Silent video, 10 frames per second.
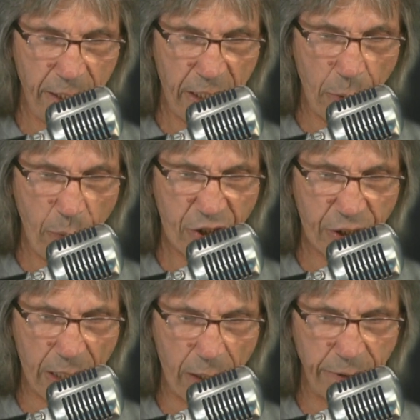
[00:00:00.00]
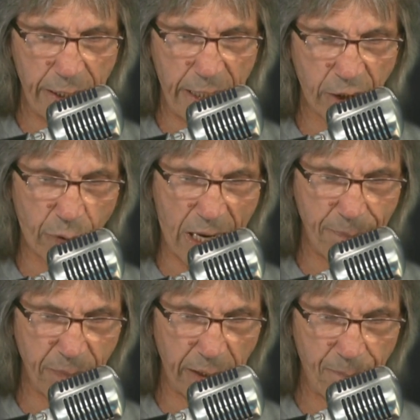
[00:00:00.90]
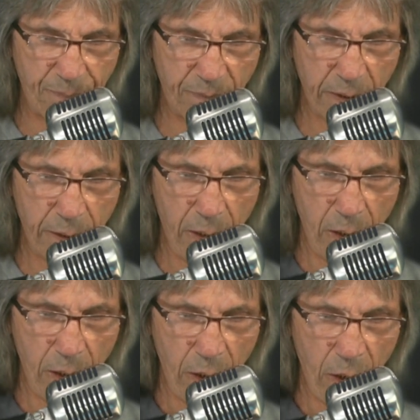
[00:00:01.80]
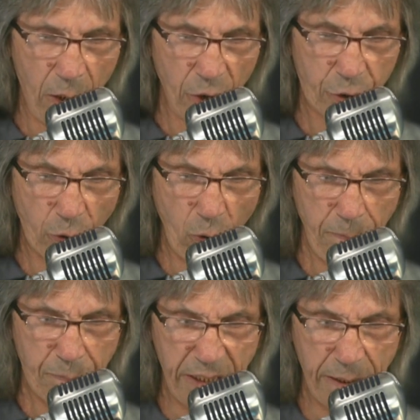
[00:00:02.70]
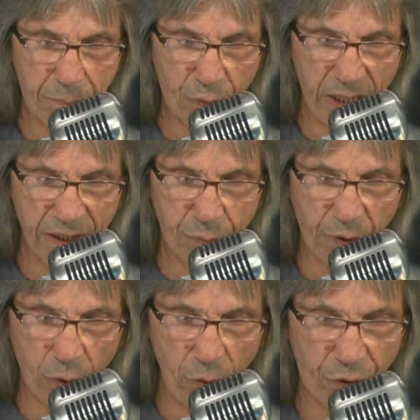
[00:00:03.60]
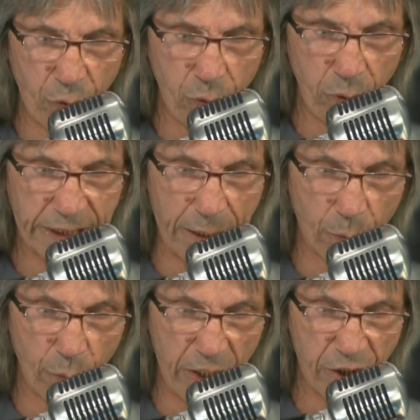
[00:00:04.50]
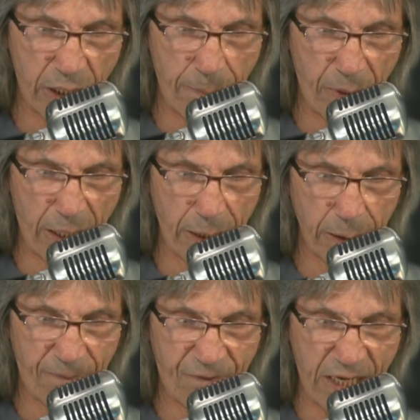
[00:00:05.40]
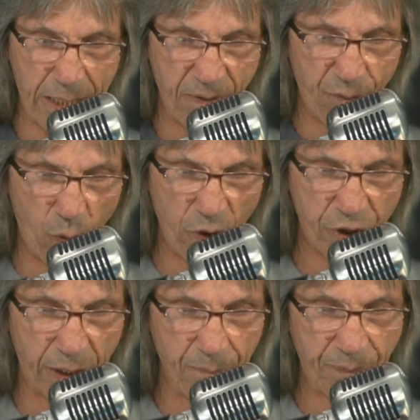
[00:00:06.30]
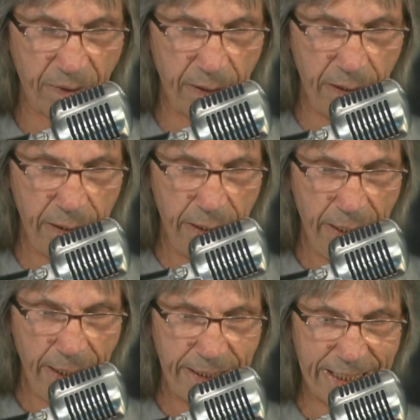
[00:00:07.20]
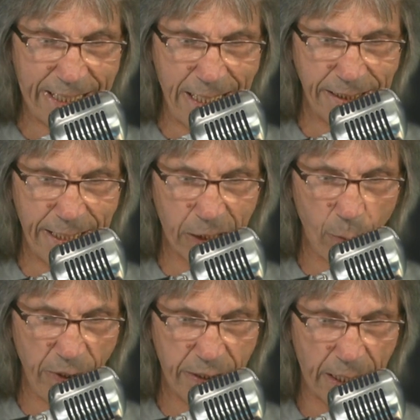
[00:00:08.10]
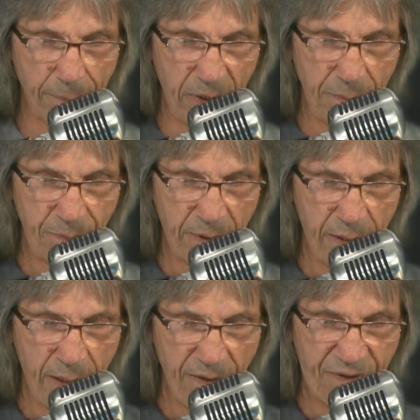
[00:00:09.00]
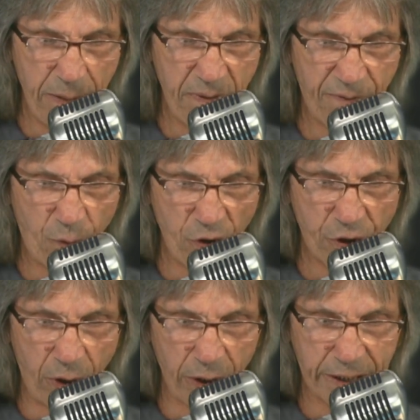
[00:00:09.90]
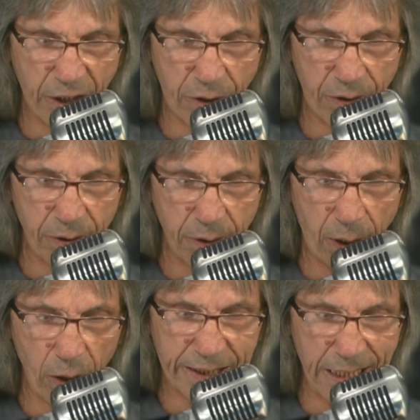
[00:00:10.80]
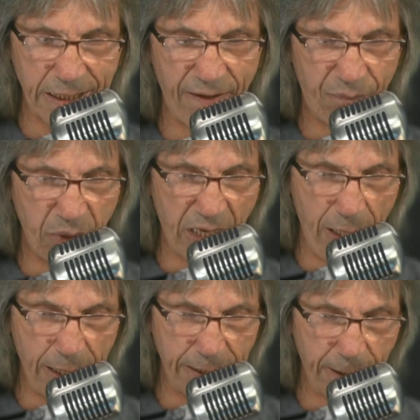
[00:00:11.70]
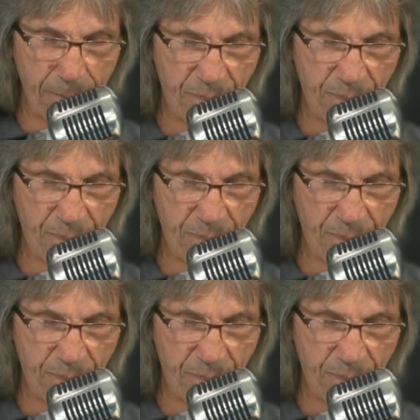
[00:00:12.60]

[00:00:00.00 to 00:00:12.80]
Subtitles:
He reached down and grabbed me. So don't be impressed with those who get rich and pile up fame and fortune. They can't take it with them. Fame and fortune all get left behind.